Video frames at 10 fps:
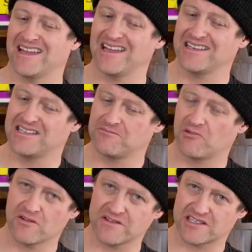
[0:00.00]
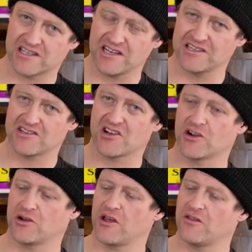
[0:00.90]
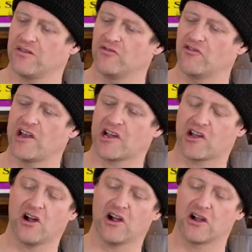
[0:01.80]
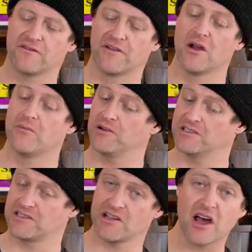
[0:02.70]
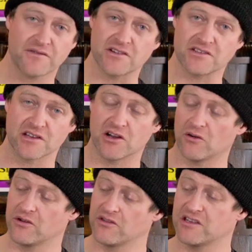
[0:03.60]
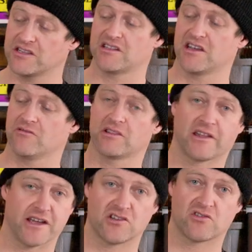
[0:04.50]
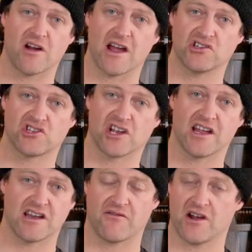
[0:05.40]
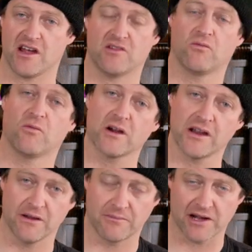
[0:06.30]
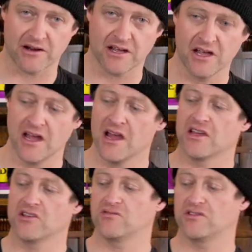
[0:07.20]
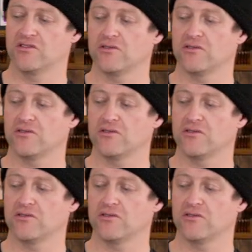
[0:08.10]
it did more of a skidded turn than a carve. But softer snow, this thing would lay a trench. I never had to worry about it. You do